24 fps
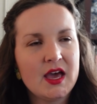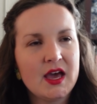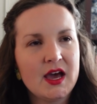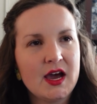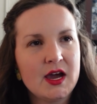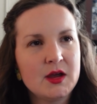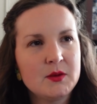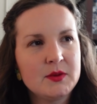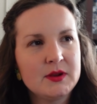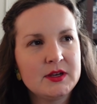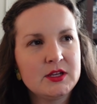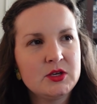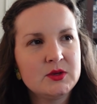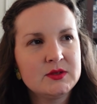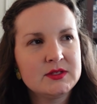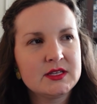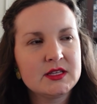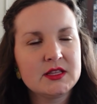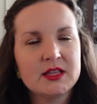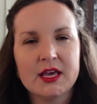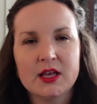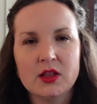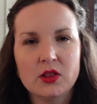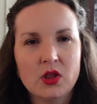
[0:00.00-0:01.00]
I'd been
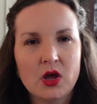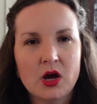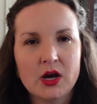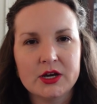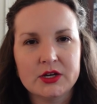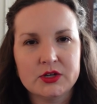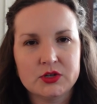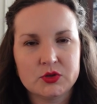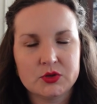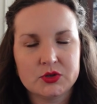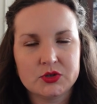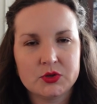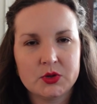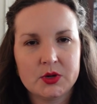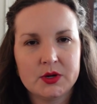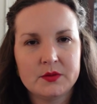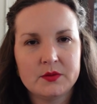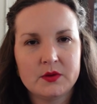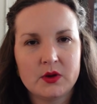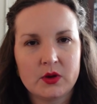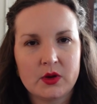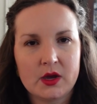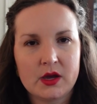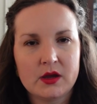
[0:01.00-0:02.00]
using like long and short,
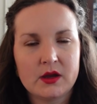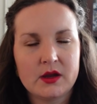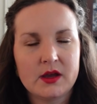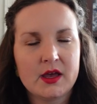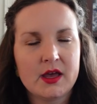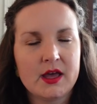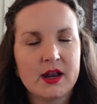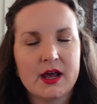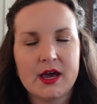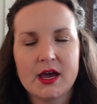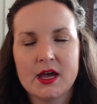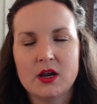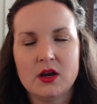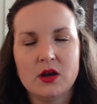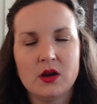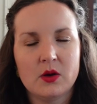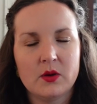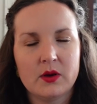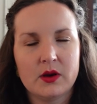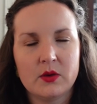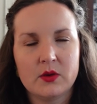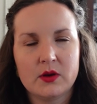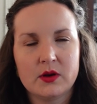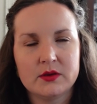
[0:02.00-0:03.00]
okay? And I had no
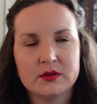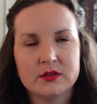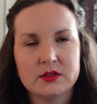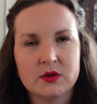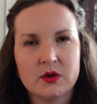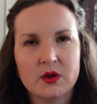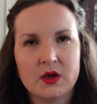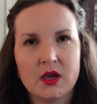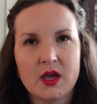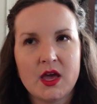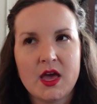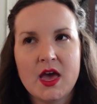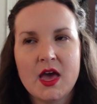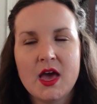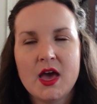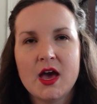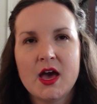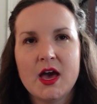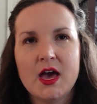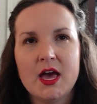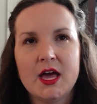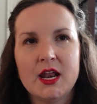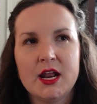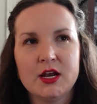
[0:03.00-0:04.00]
idea what I was doing.
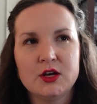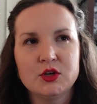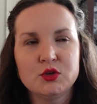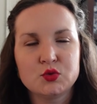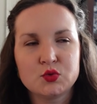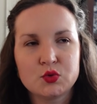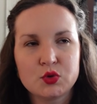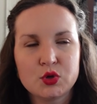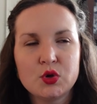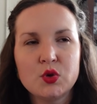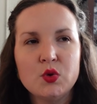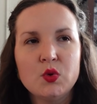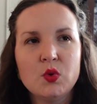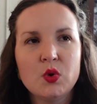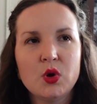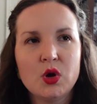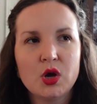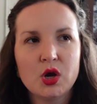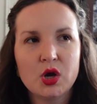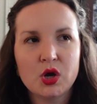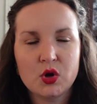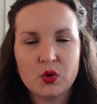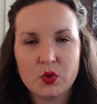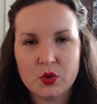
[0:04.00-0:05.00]
And I drew
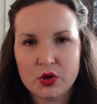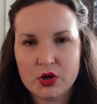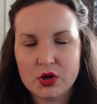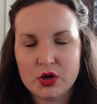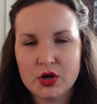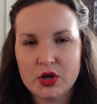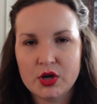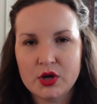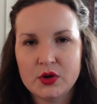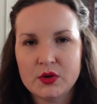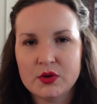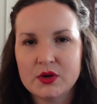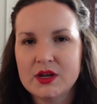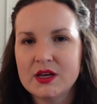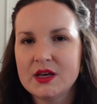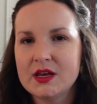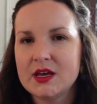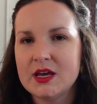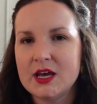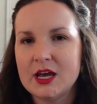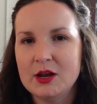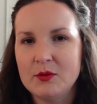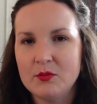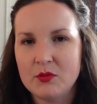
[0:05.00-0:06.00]
a quarter note
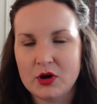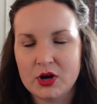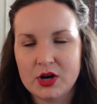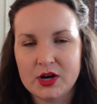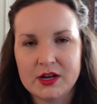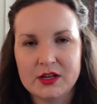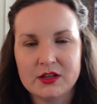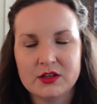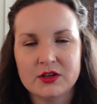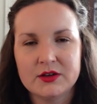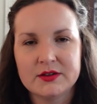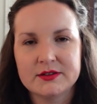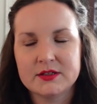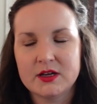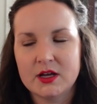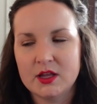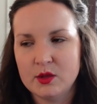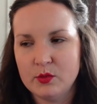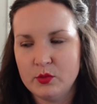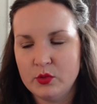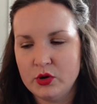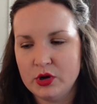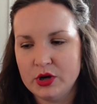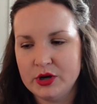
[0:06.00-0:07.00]
and barred eighth notes on
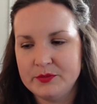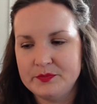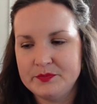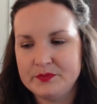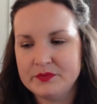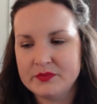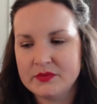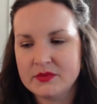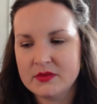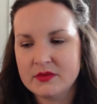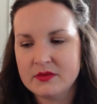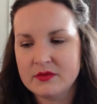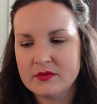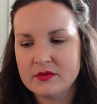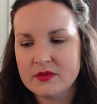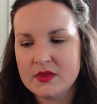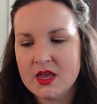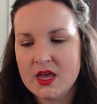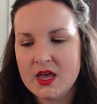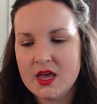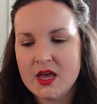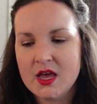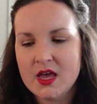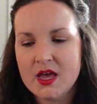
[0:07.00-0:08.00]
the board.
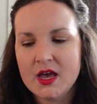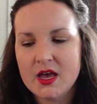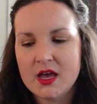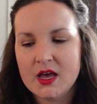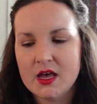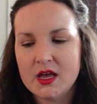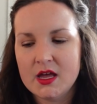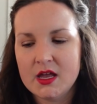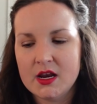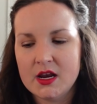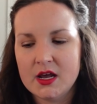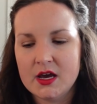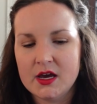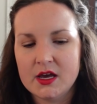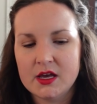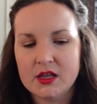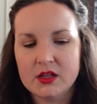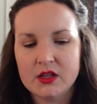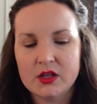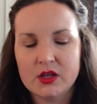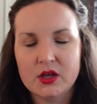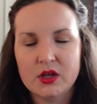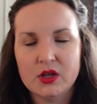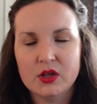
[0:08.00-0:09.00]
And
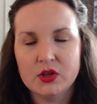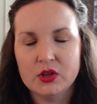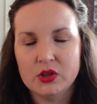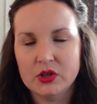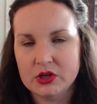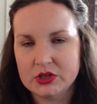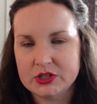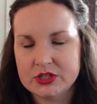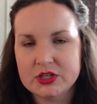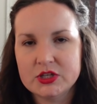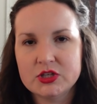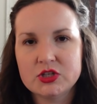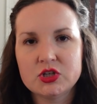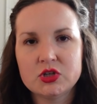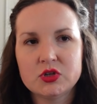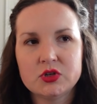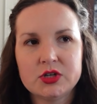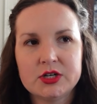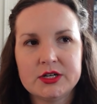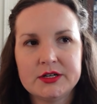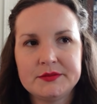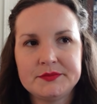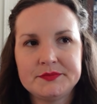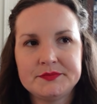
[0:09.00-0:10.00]
I looked at the
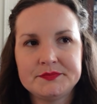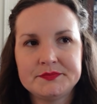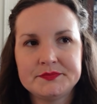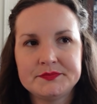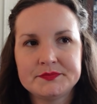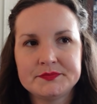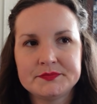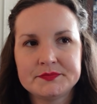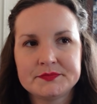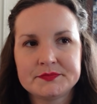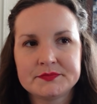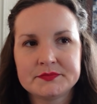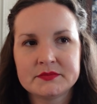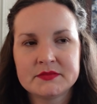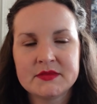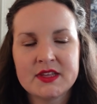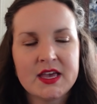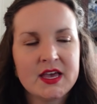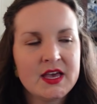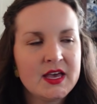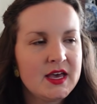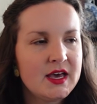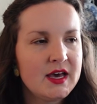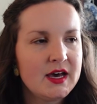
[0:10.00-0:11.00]
children,
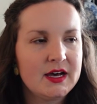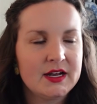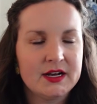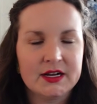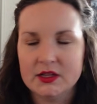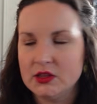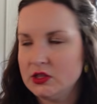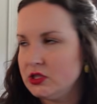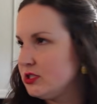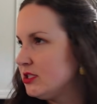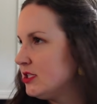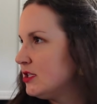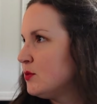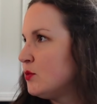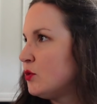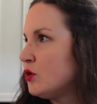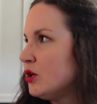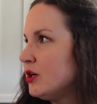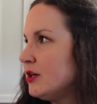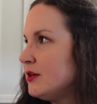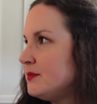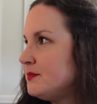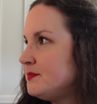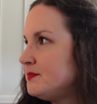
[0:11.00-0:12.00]
and I looked at the
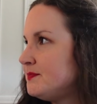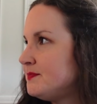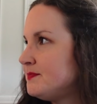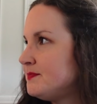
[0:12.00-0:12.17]
board,